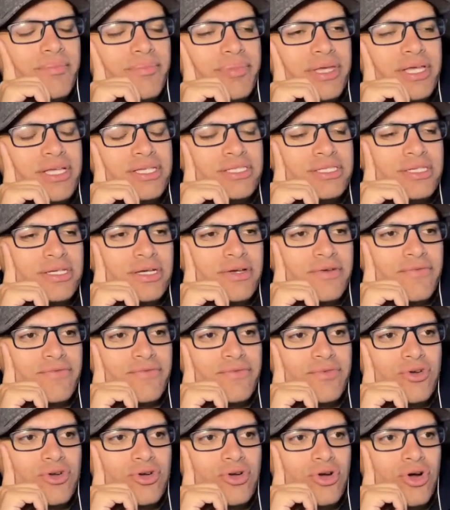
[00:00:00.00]
piece of
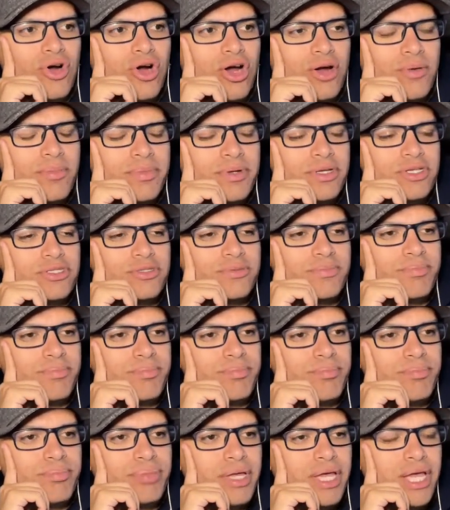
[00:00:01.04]
garbage
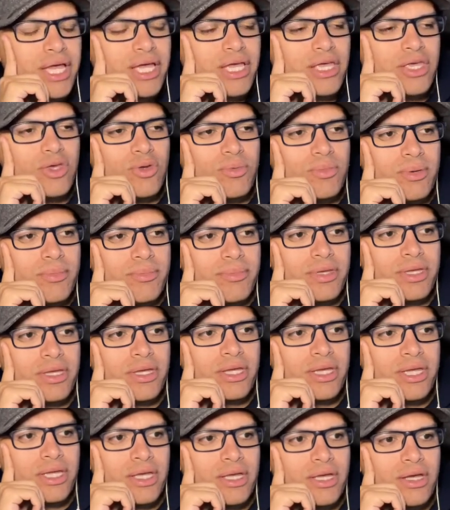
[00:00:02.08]
pig human being
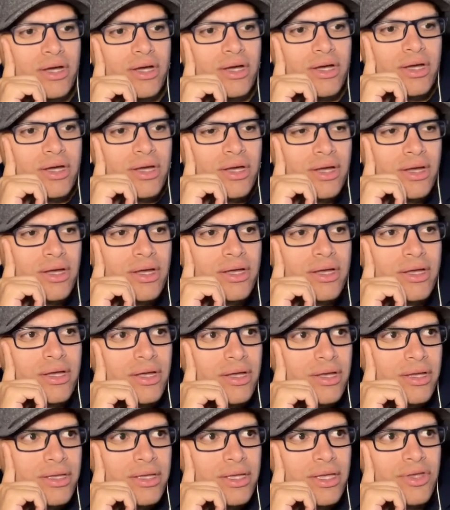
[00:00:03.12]

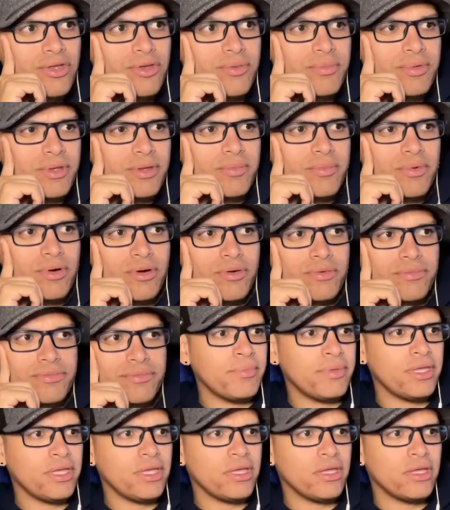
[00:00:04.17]
can you be, bro?
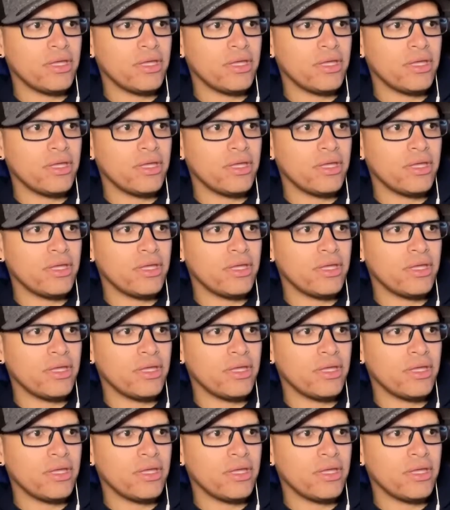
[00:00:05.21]
Your